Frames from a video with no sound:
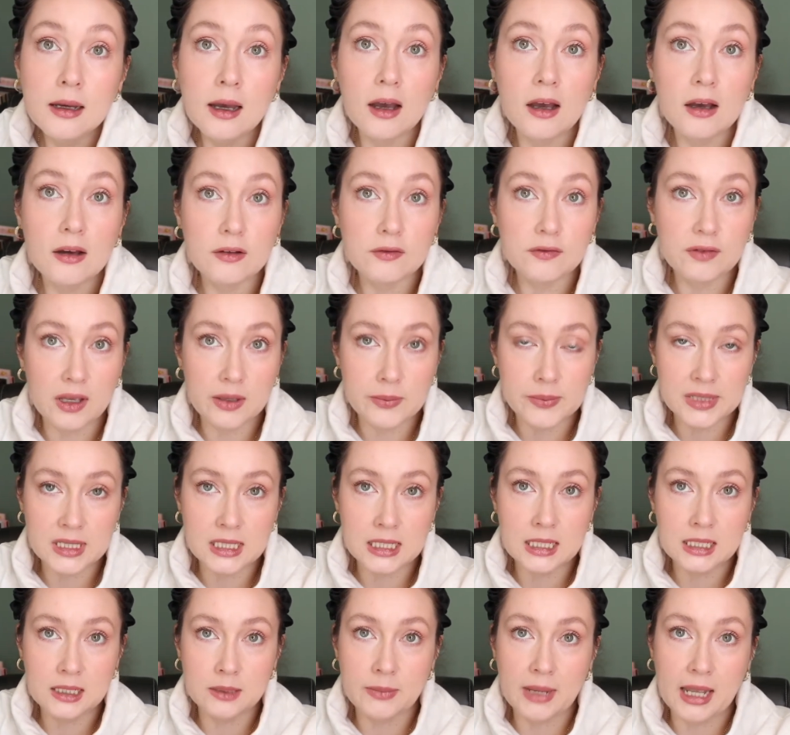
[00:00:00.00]
of
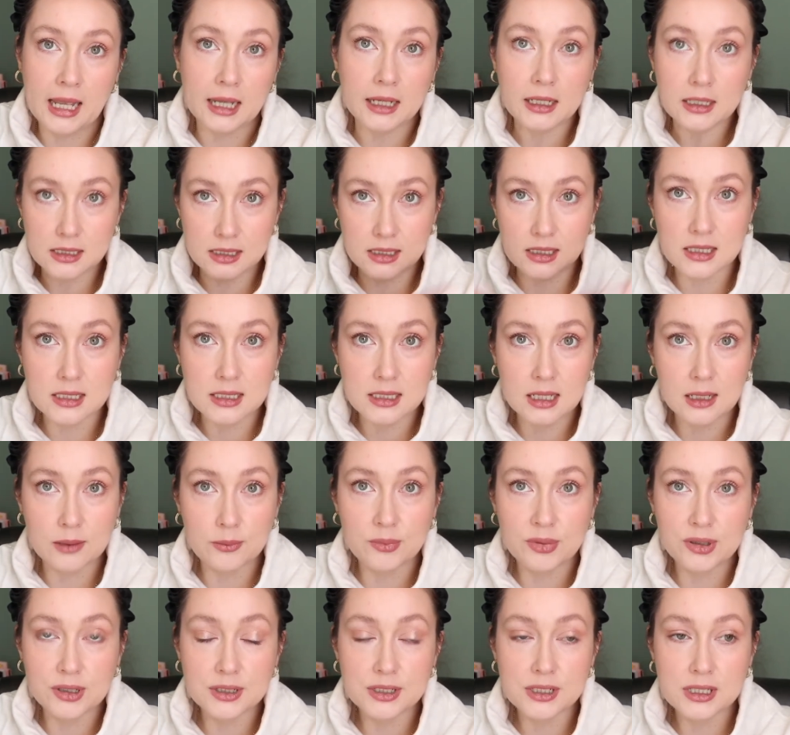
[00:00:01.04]
Emily and Max, the same
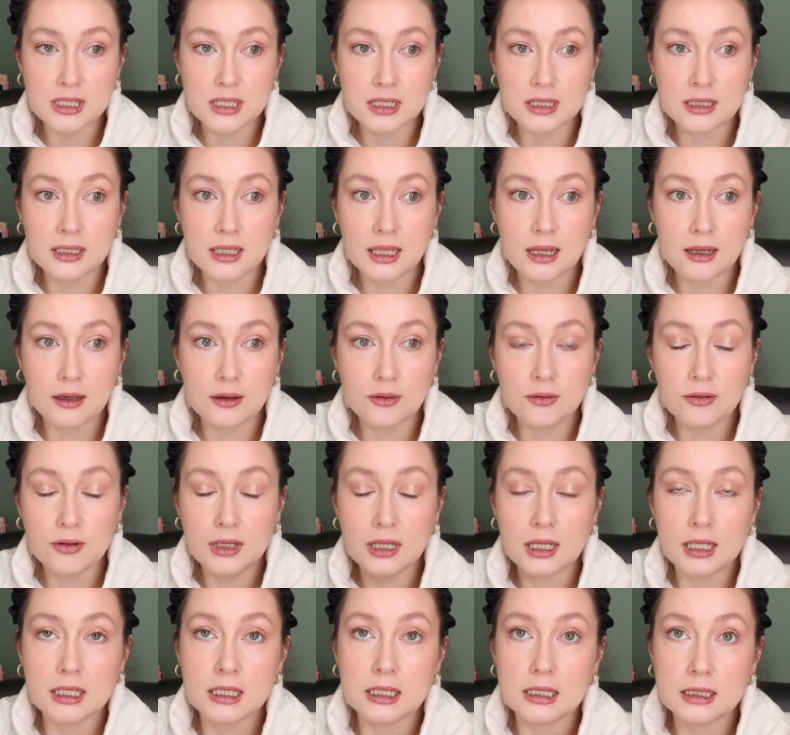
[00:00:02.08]
person that
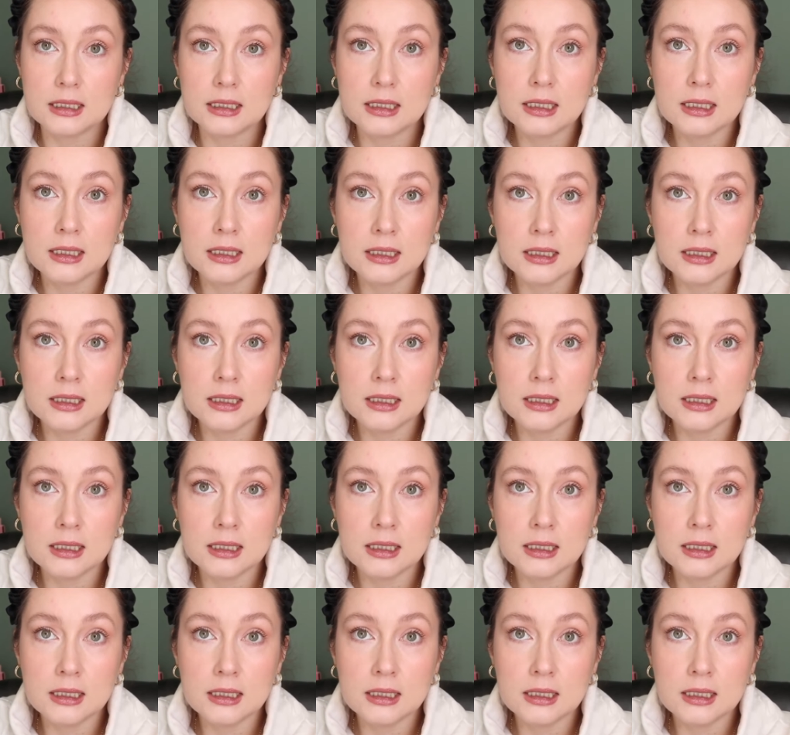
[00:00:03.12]
created